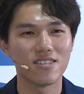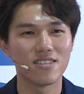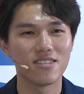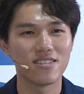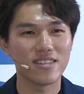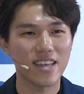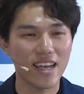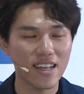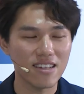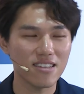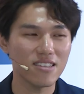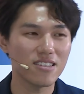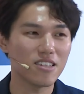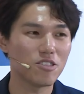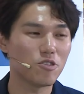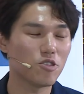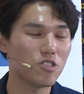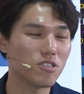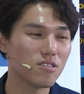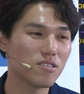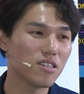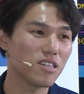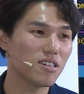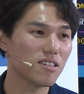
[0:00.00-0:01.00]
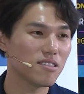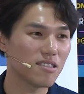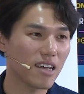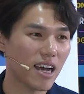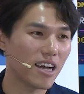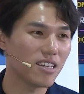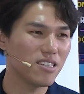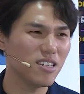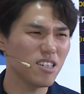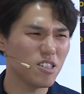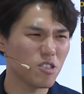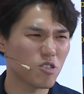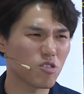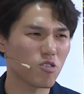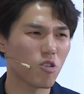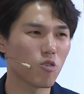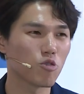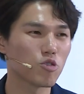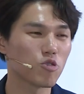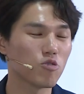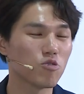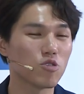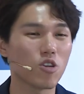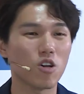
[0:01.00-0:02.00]
then the idea is
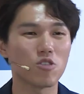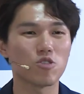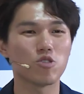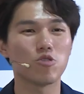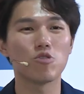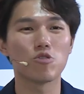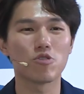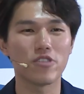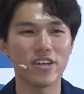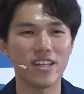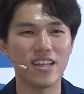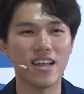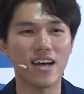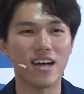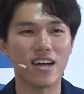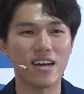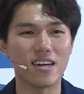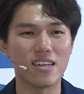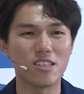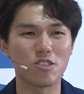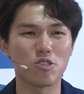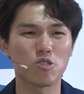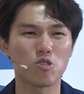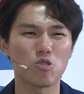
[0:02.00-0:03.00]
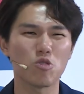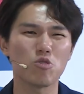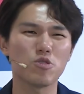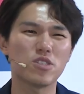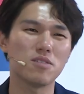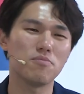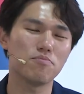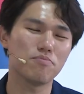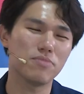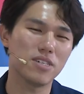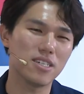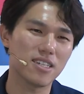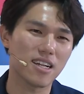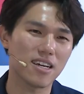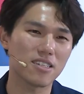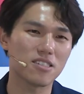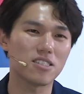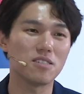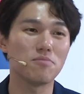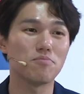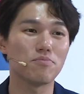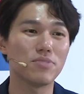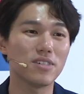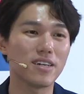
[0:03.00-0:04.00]
also not so great. It's so simple,
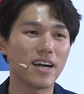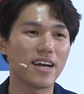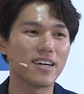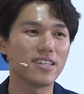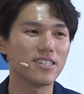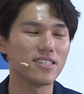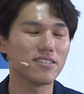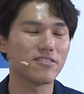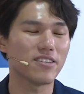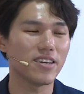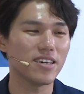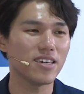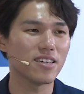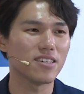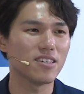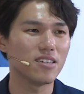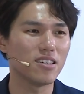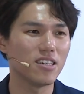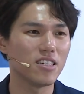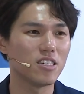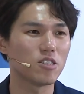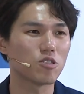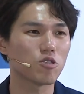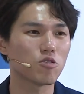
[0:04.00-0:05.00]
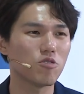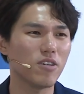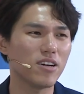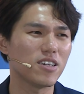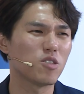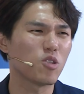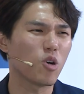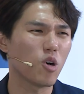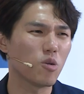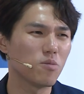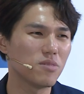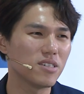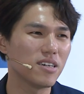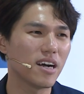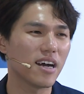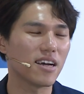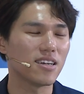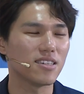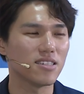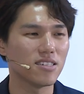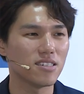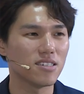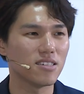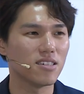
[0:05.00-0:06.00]
simple idea, right? It's quite a normal
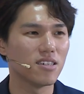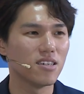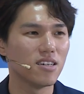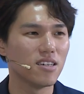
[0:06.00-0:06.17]
idea.